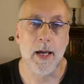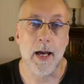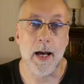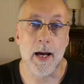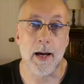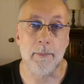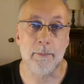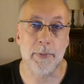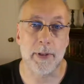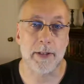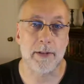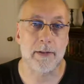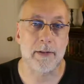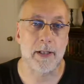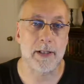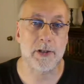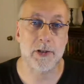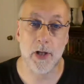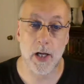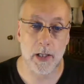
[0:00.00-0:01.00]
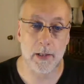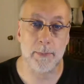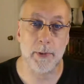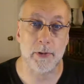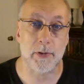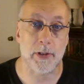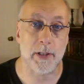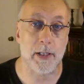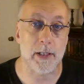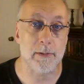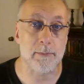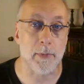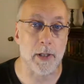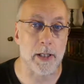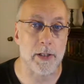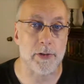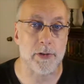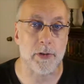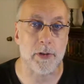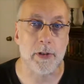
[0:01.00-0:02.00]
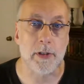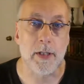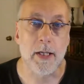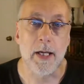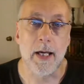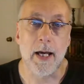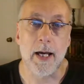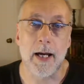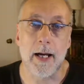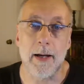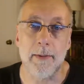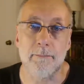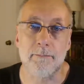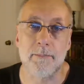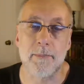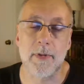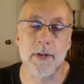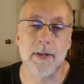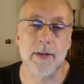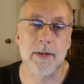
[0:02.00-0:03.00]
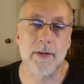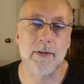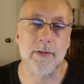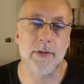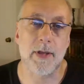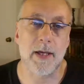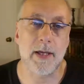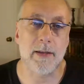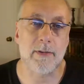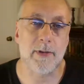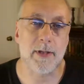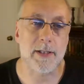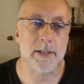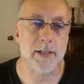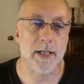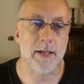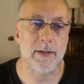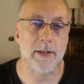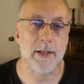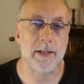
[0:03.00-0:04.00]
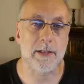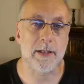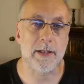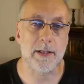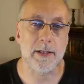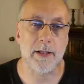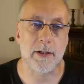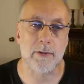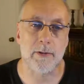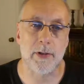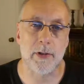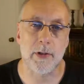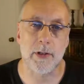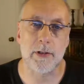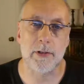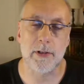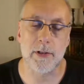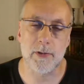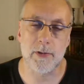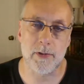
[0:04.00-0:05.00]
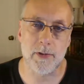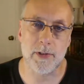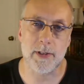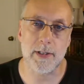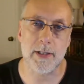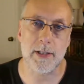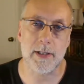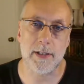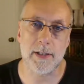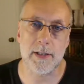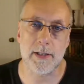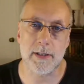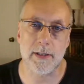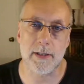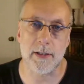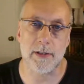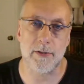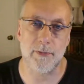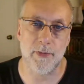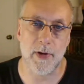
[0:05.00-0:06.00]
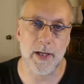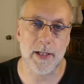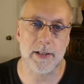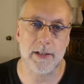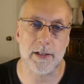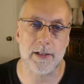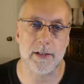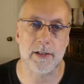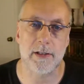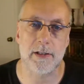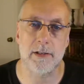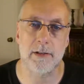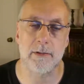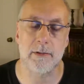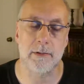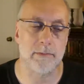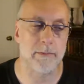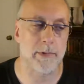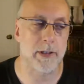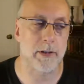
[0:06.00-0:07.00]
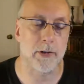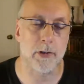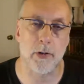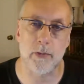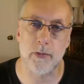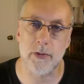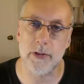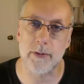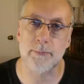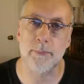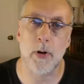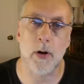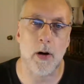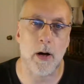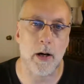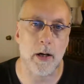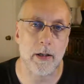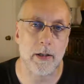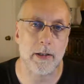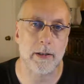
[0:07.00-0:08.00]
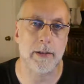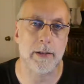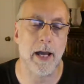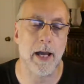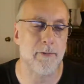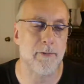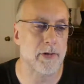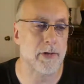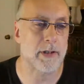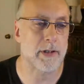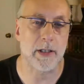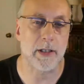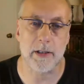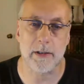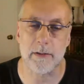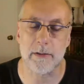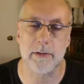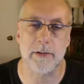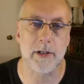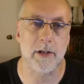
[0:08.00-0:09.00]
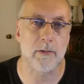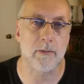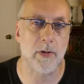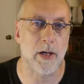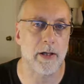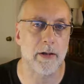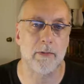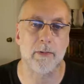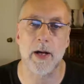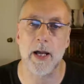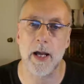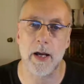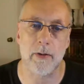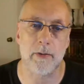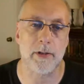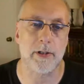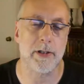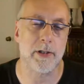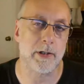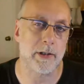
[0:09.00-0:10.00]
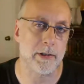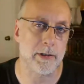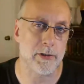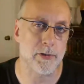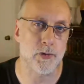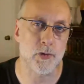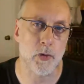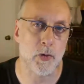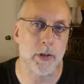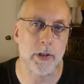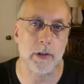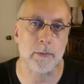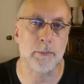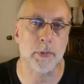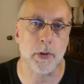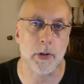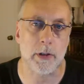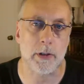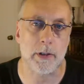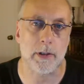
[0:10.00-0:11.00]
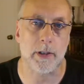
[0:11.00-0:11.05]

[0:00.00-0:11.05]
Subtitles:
But let's talk about the kid module. They say that you can use these devices to go to the park and have your kid run around, and you can enjoy your book.